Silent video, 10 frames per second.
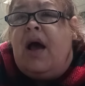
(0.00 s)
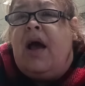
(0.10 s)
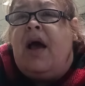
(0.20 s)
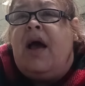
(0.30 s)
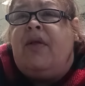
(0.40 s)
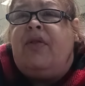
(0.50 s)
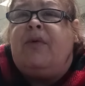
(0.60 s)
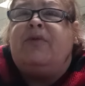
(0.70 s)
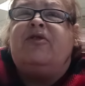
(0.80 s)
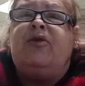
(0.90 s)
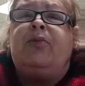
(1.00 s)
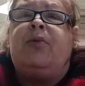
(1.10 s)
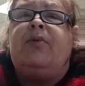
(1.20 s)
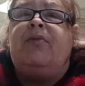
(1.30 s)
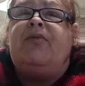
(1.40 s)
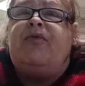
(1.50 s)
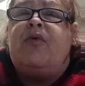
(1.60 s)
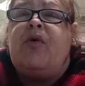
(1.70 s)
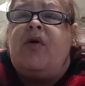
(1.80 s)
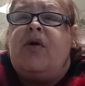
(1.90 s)
And, and there was no room
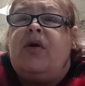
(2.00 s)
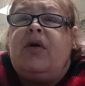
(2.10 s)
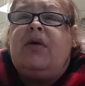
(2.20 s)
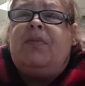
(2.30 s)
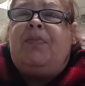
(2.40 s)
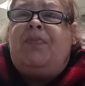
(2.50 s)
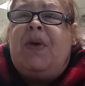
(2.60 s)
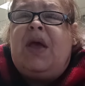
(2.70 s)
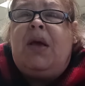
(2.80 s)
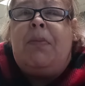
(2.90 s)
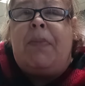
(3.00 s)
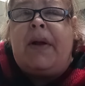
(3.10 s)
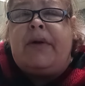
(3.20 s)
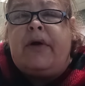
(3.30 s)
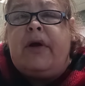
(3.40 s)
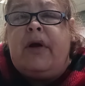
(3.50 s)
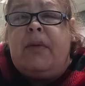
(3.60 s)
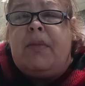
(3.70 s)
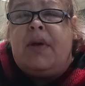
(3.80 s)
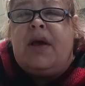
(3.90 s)
for being better
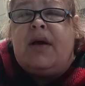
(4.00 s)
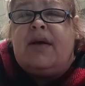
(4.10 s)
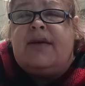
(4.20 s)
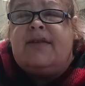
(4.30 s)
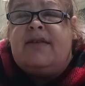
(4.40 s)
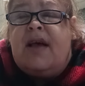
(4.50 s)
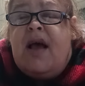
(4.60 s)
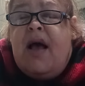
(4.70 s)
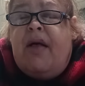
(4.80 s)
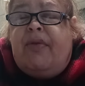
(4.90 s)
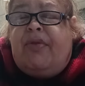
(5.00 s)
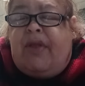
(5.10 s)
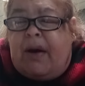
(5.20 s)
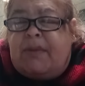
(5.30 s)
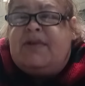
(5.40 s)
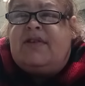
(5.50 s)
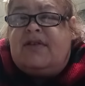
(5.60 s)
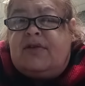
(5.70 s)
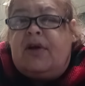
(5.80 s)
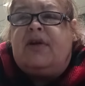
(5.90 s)
because that was
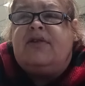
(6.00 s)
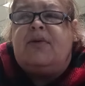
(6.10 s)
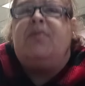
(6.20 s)
as good as